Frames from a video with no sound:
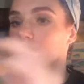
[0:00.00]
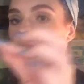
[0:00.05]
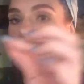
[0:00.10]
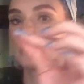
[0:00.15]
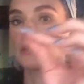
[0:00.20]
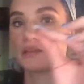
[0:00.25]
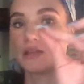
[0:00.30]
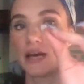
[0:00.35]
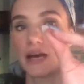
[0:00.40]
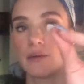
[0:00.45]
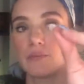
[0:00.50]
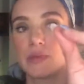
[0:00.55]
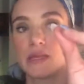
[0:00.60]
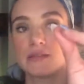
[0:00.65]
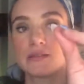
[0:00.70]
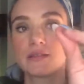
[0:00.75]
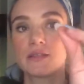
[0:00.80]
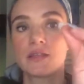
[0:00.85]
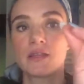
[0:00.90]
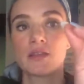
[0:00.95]
that
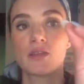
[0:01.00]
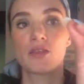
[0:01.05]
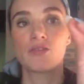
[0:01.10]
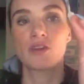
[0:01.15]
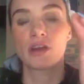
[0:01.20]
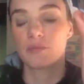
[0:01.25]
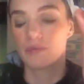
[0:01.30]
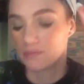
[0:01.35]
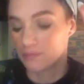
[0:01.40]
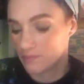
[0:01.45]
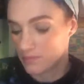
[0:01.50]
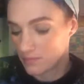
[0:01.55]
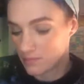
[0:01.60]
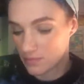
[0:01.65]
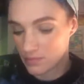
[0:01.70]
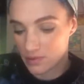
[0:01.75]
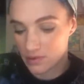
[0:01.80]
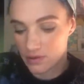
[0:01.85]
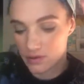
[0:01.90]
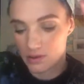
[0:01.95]
means that the thread
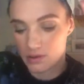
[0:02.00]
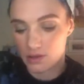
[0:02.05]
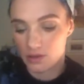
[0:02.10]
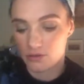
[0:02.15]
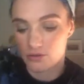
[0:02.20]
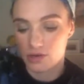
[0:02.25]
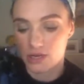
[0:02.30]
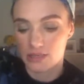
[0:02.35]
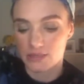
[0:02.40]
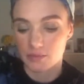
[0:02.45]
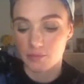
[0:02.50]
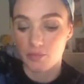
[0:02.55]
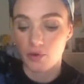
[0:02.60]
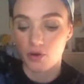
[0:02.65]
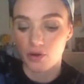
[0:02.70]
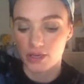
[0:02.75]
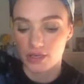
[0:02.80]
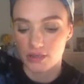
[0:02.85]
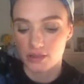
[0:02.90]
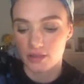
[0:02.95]
creates a
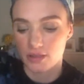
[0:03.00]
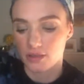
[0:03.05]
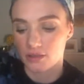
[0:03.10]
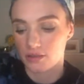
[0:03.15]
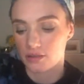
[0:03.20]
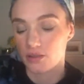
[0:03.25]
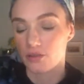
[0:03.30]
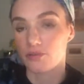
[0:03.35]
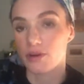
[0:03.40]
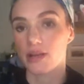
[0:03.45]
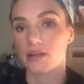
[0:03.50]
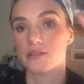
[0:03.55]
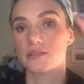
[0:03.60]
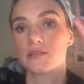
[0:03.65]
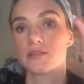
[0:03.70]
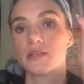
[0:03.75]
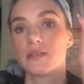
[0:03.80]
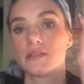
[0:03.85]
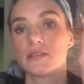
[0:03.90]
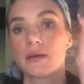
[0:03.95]
point, the thread
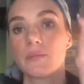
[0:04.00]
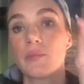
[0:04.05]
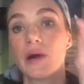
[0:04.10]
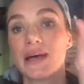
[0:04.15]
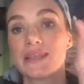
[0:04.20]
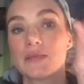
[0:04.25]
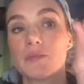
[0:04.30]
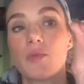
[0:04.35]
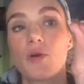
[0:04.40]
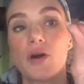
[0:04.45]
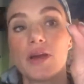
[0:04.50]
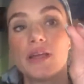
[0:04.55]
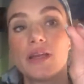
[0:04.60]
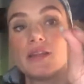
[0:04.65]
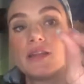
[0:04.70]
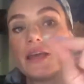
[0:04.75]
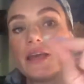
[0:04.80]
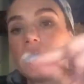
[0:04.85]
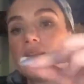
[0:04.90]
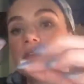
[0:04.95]
has a point in
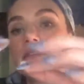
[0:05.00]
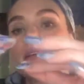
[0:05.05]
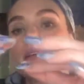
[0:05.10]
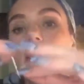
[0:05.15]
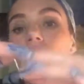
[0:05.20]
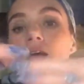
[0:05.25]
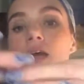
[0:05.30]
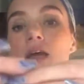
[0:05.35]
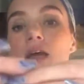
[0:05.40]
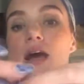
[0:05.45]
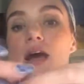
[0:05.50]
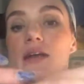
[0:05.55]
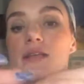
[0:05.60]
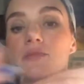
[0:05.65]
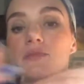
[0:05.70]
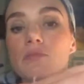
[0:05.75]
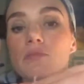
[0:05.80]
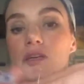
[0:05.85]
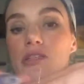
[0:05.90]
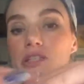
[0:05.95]
the end, and it's
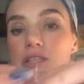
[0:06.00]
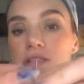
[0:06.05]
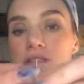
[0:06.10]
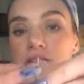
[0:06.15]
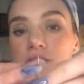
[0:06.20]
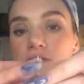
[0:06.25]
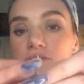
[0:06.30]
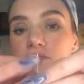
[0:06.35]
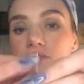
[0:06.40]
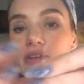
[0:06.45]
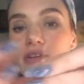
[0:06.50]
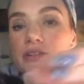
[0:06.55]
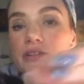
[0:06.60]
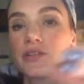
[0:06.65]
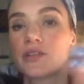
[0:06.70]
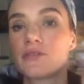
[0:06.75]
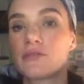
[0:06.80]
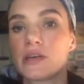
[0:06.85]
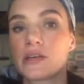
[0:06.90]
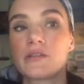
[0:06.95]
much easier for us to
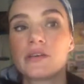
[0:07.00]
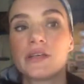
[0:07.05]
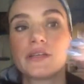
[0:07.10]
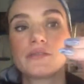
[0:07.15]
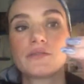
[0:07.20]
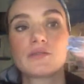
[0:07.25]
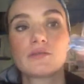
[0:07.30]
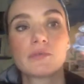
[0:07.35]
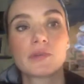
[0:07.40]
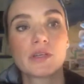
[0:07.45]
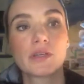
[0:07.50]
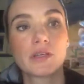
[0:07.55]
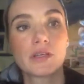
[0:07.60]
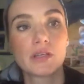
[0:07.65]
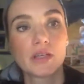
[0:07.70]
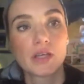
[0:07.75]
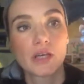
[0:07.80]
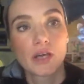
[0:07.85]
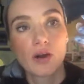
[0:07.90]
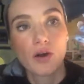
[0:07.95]
thread our needle. So we're going to
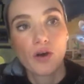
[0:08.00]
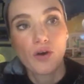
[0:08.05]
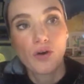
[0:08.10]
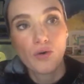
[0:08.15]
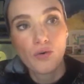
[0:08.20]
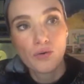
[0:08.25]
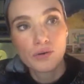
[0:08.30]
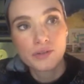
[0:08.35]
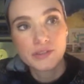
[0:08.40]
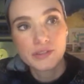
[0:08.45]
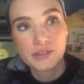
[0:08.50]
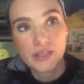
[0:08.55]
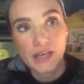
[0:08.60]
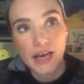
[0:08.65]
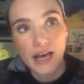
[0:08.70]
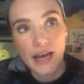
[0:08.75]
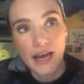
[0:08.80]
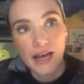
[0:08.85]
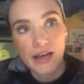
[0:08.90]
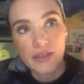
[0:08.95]
hold
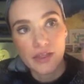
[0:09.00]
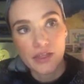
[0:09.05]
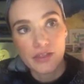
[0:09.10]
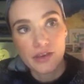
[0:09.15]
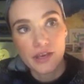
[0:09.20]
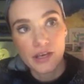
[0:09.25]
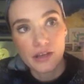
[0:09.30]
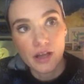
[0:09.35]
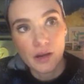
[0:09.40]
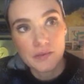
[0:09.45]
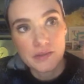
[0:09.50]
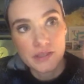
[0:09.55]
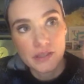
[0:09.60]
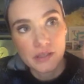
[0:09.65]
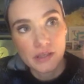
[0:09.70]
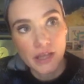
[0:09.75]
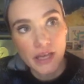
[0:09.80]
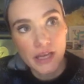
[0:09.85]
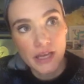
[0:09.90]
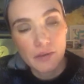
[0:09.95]
the needle up to the
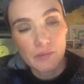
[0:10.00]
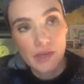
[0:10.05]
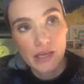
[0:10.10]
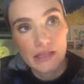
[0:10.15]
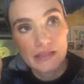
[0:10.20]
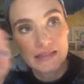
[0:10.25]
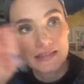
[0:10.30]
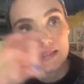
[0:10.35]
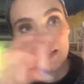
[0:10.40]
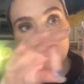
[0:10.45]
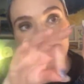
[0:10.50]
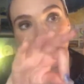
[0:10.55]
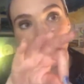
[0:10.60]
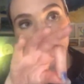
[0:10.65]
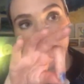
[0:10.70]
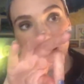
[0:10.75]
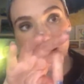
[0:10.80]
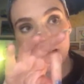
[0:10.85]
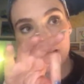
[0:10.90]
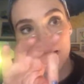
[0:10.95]
light, and we can see the
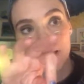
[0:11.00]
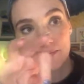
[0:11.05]
eye